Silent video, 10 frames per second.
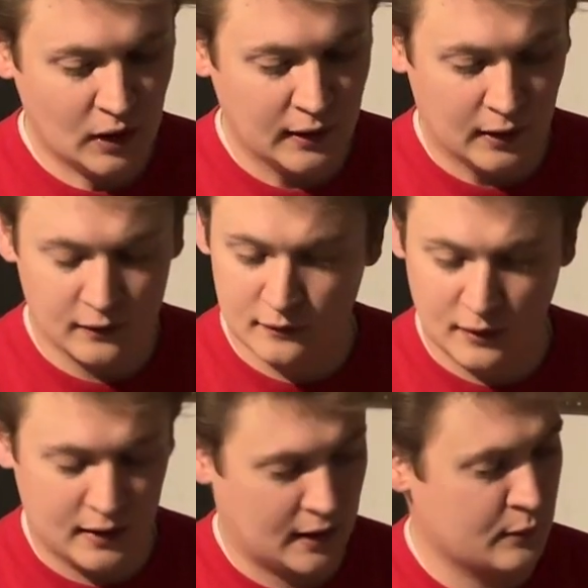And
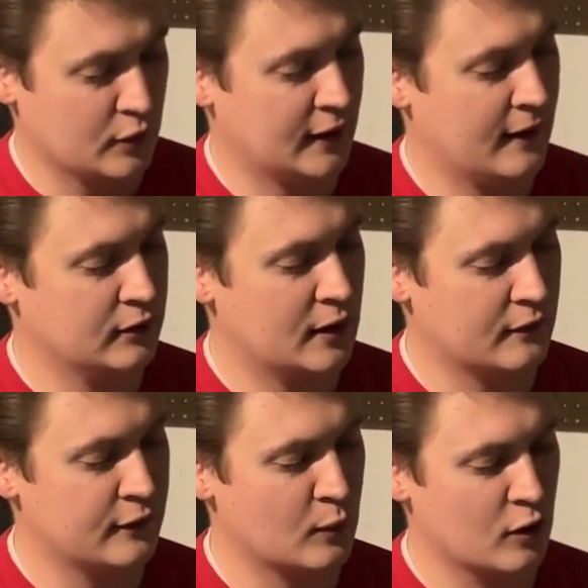I really have a lot
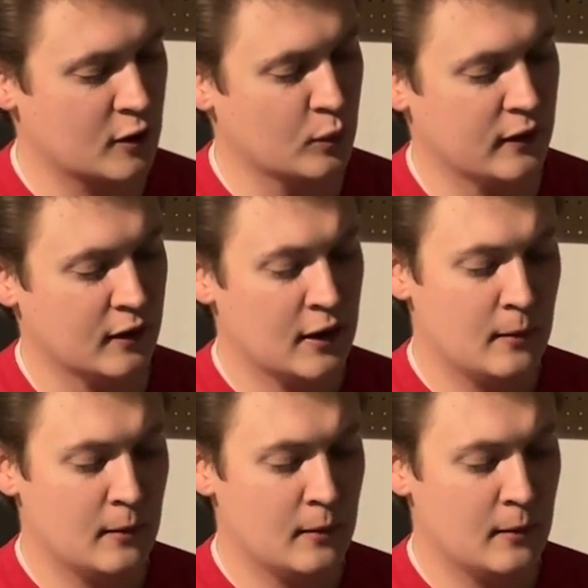of fun working with it.